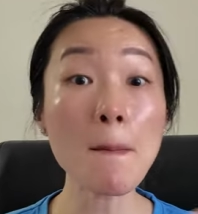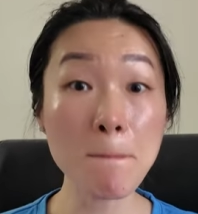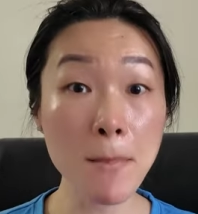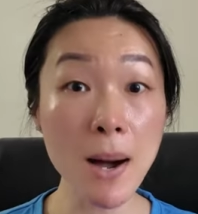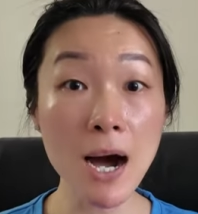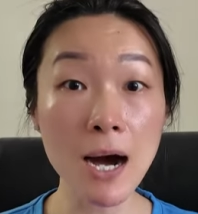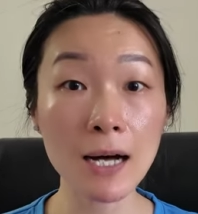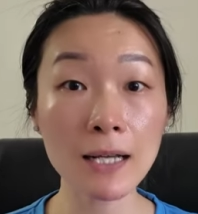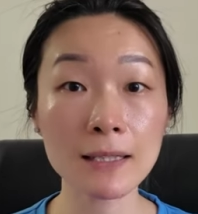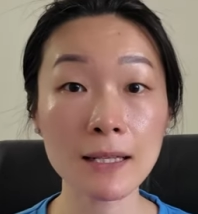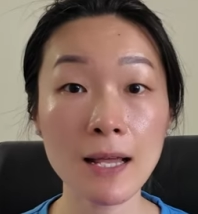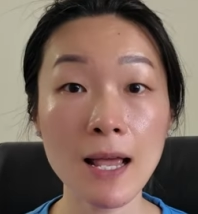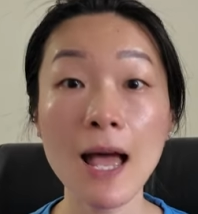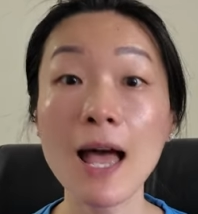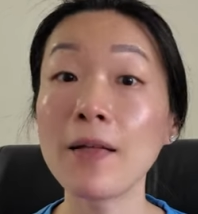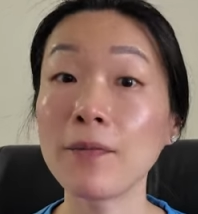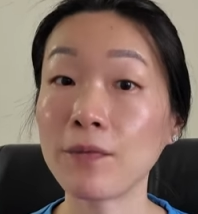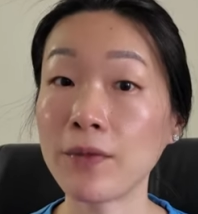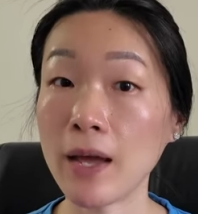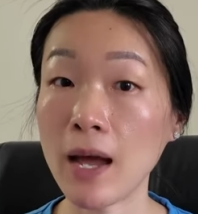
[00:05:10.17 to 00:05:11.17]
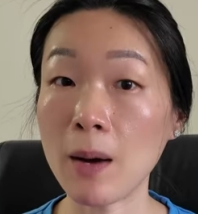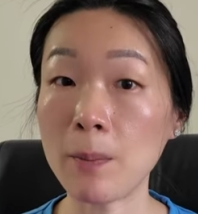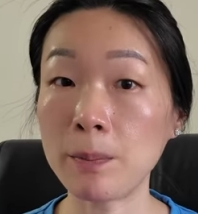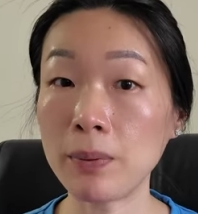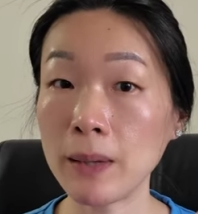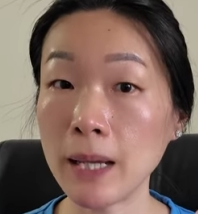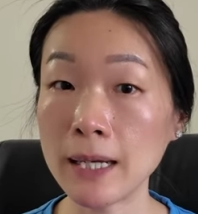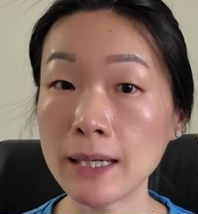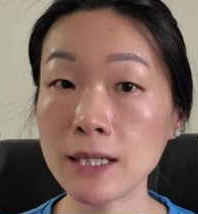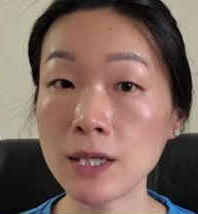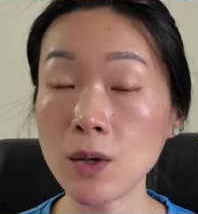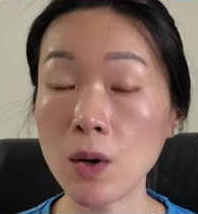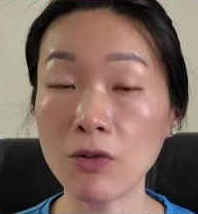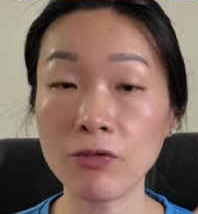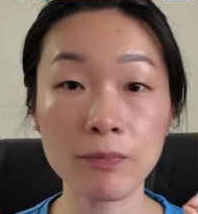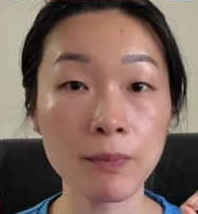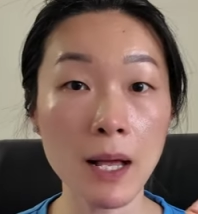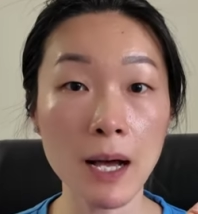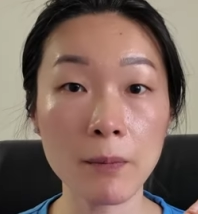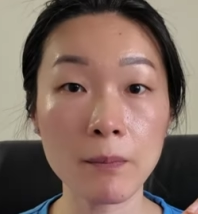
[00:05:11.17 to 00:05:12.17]
but there are plenty
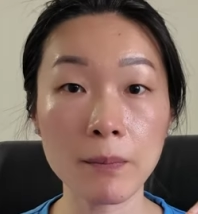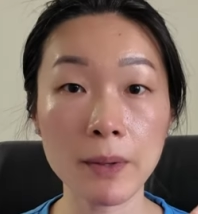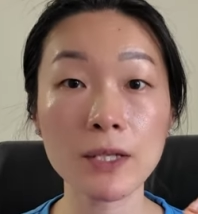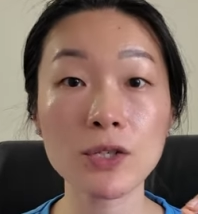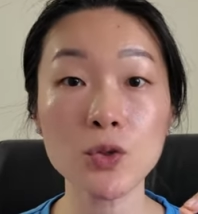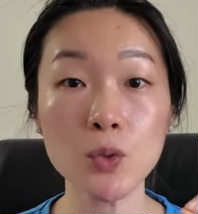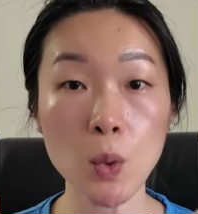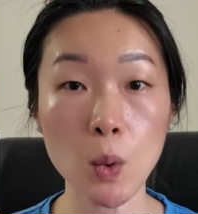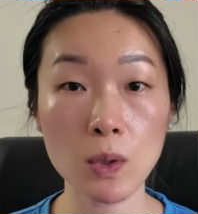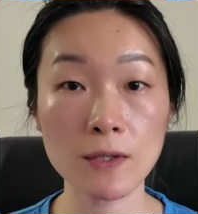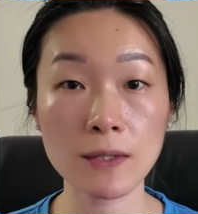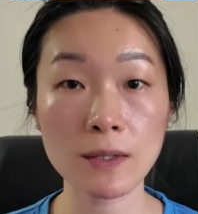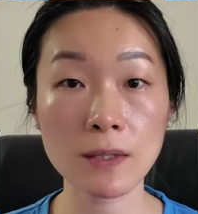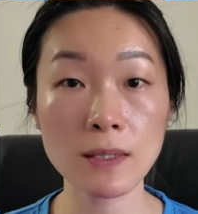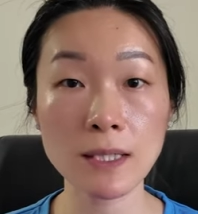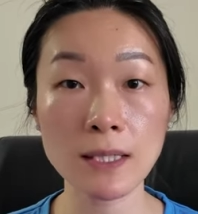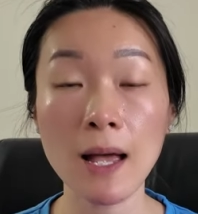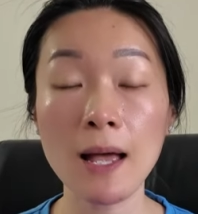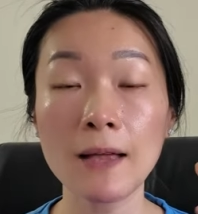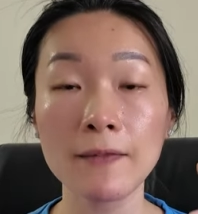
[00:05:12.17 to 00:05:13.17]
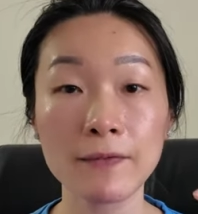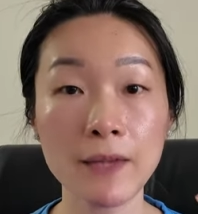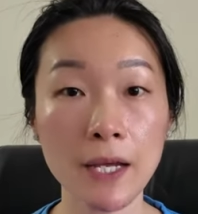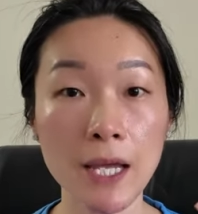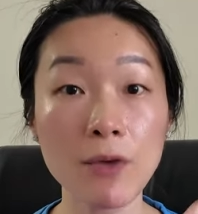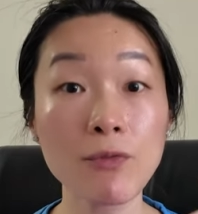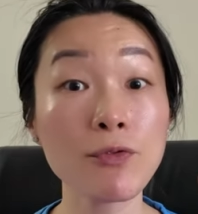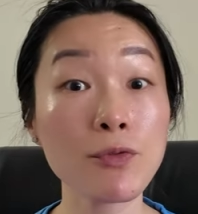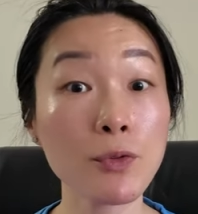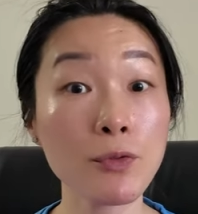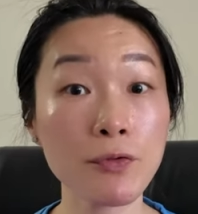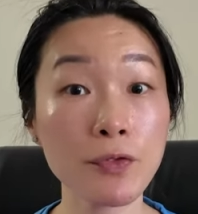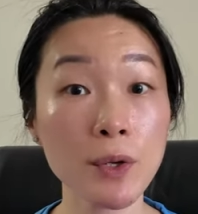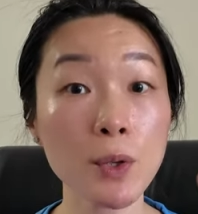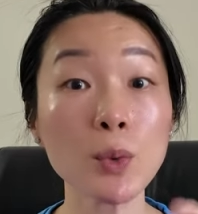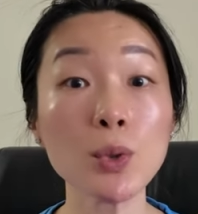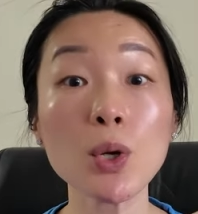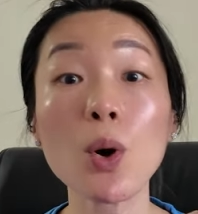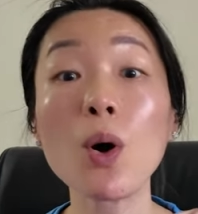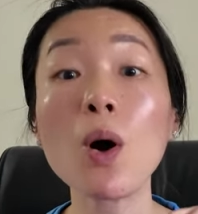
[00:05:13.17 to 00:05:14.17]
of plant-based sources that can
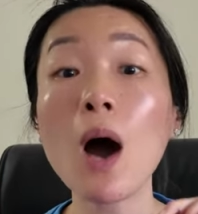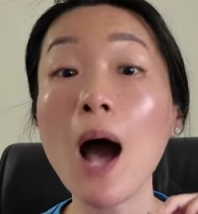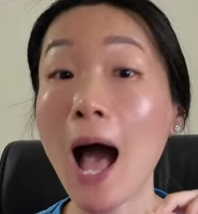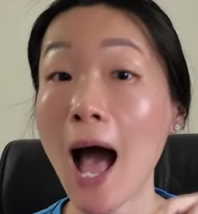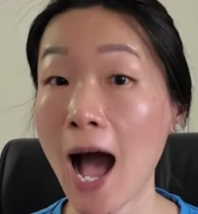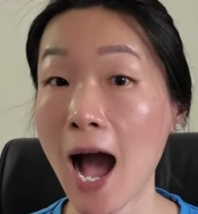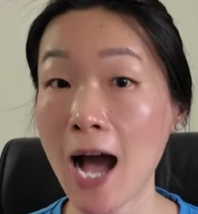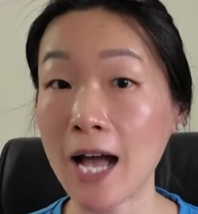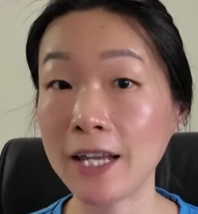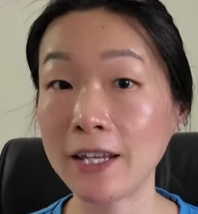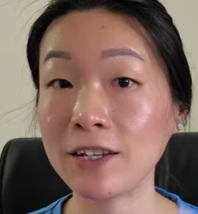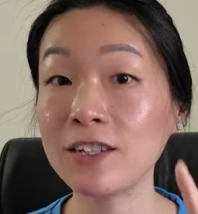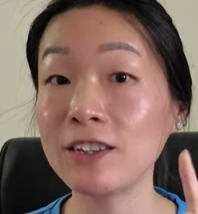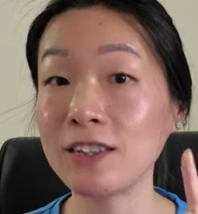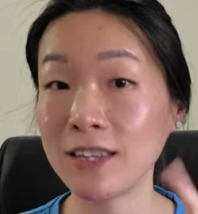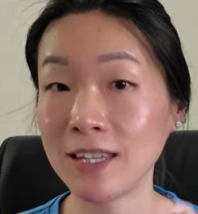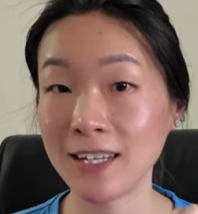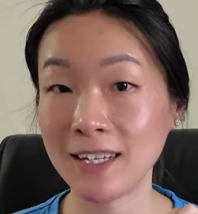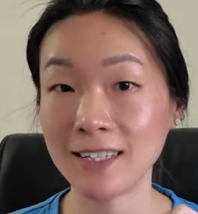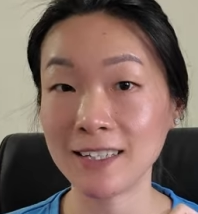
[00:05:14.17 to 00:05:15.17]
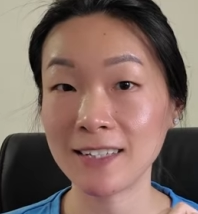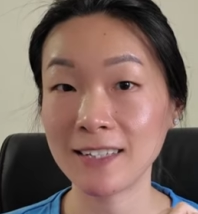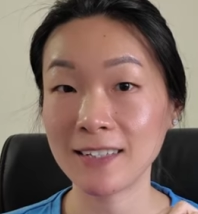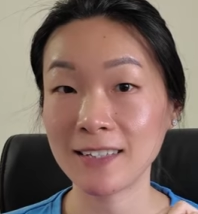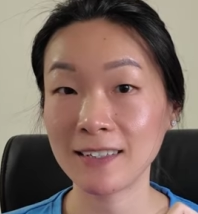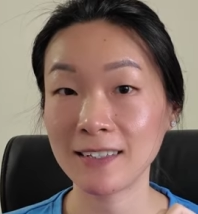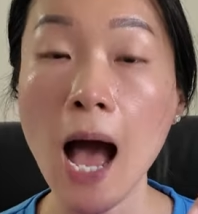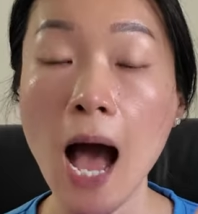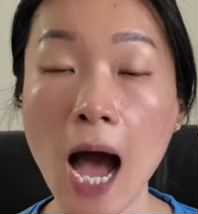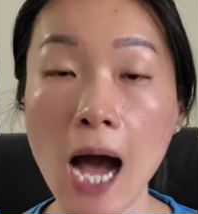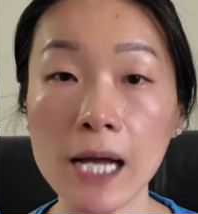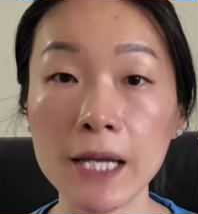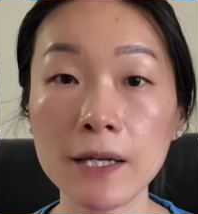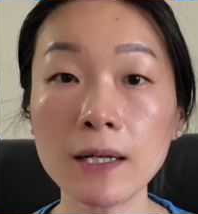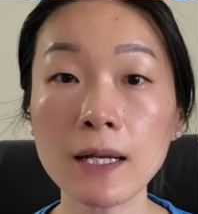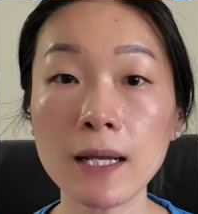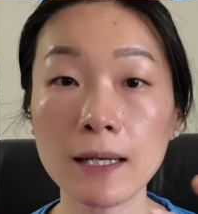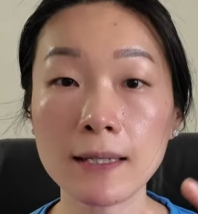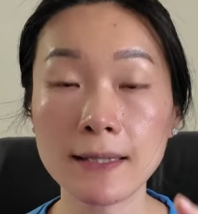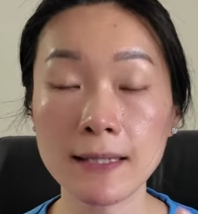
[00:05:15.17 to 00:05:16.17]
fulfill your iron needs.
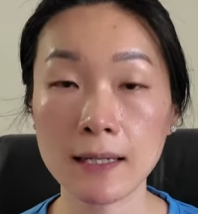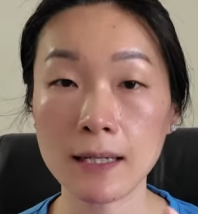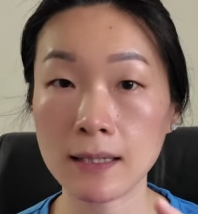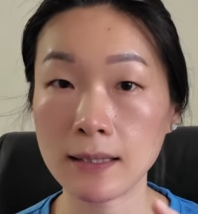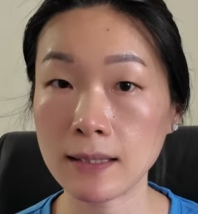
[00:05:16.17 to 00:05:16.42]
Iron is an